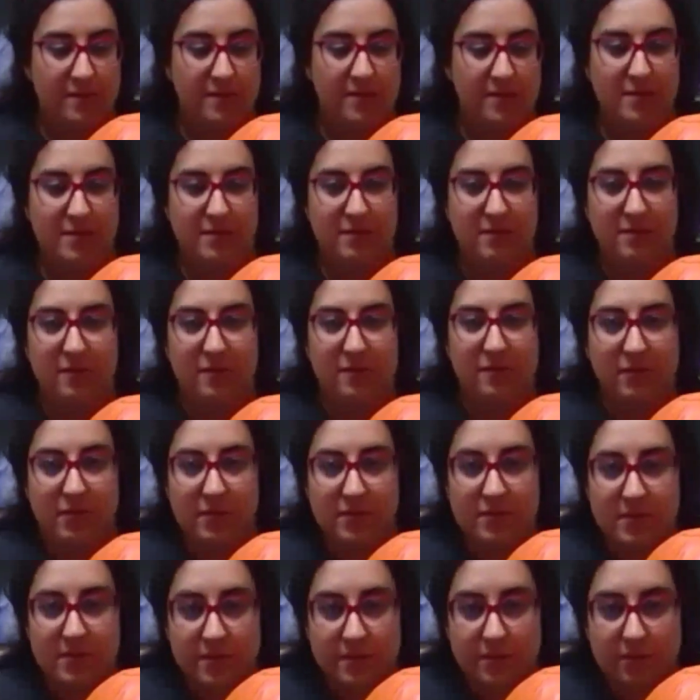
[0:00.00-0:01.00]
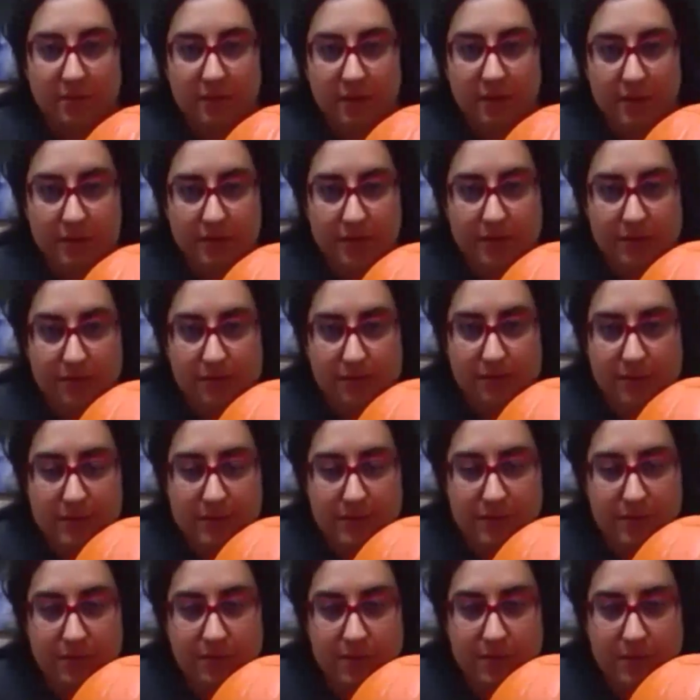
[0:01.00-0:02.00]
So the first thing you're going to do
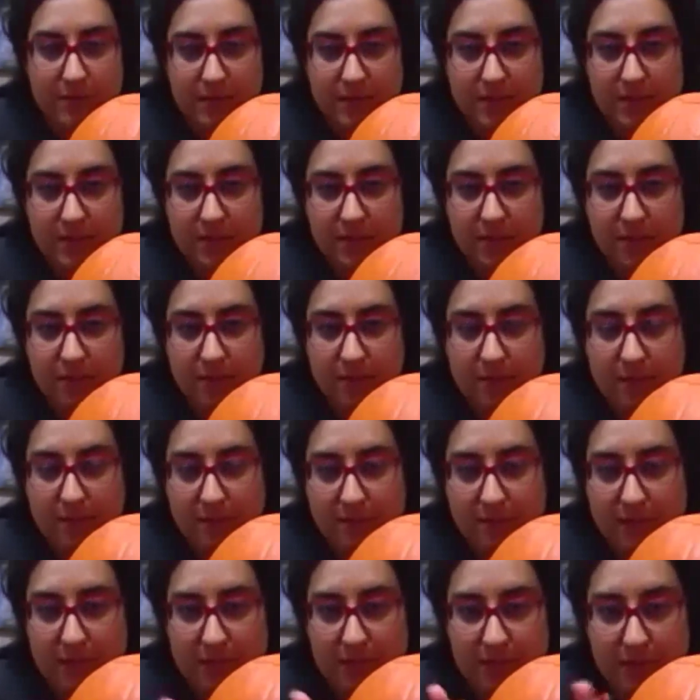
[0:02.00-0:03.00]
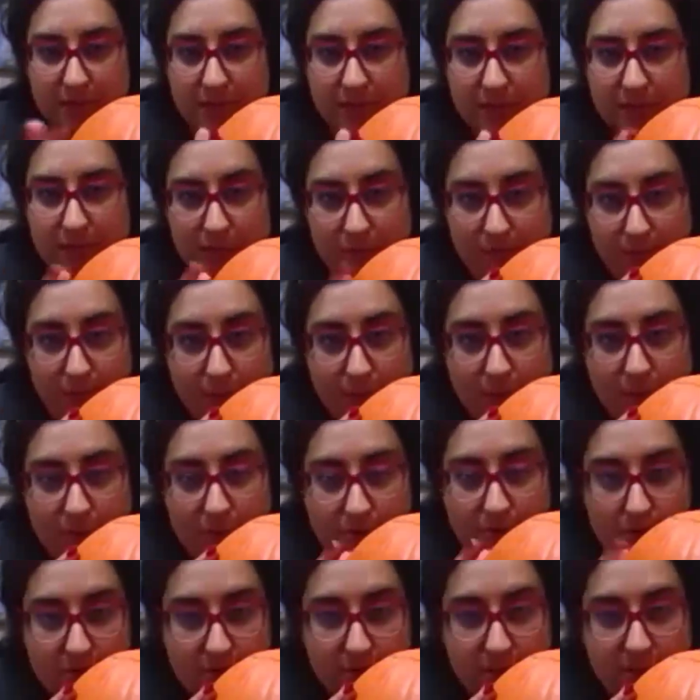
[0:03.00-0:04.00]
is you're going to take your pumpkin and you're going to
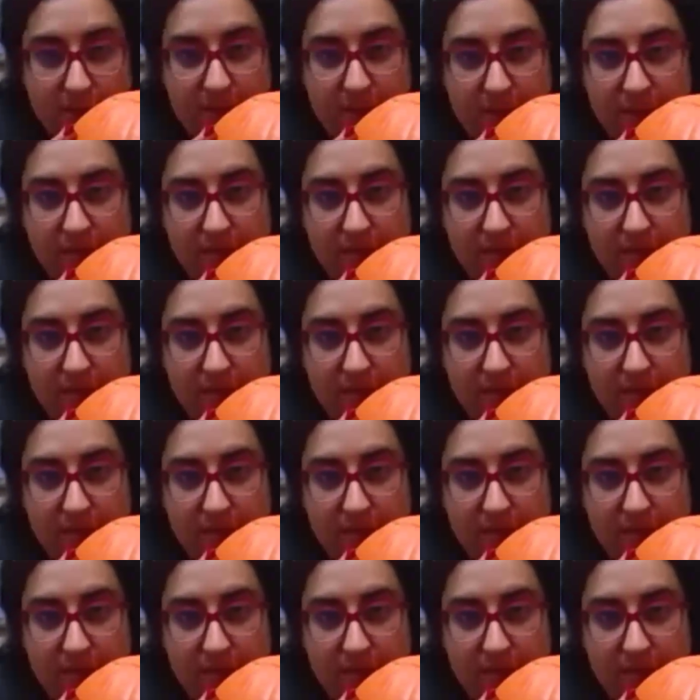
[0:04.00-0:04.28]
wash it,